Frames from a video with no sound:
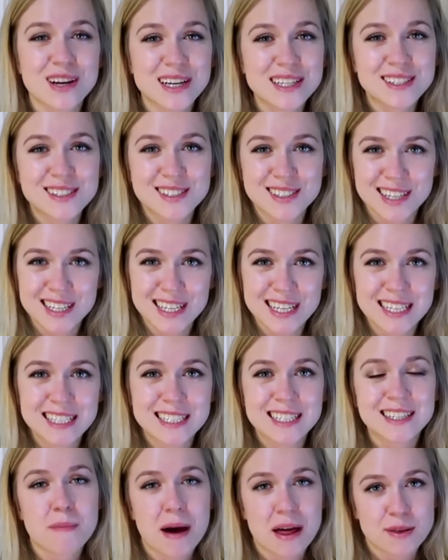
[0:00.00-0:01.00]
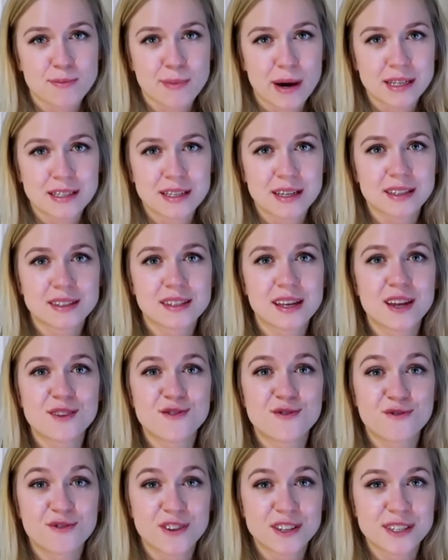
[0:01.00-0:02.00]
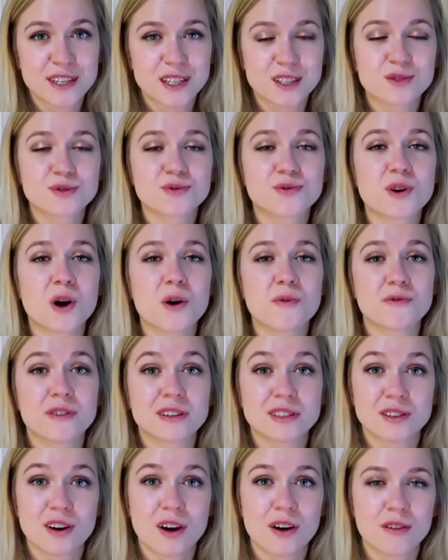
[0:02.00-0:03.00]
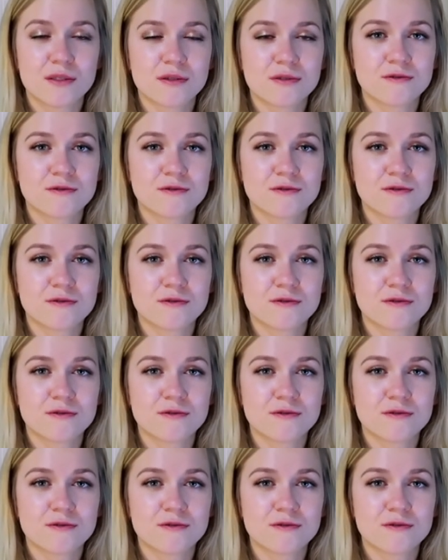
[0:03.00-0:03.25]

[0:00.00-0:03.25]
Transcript: Grace studied mathematics and physics from Vassar,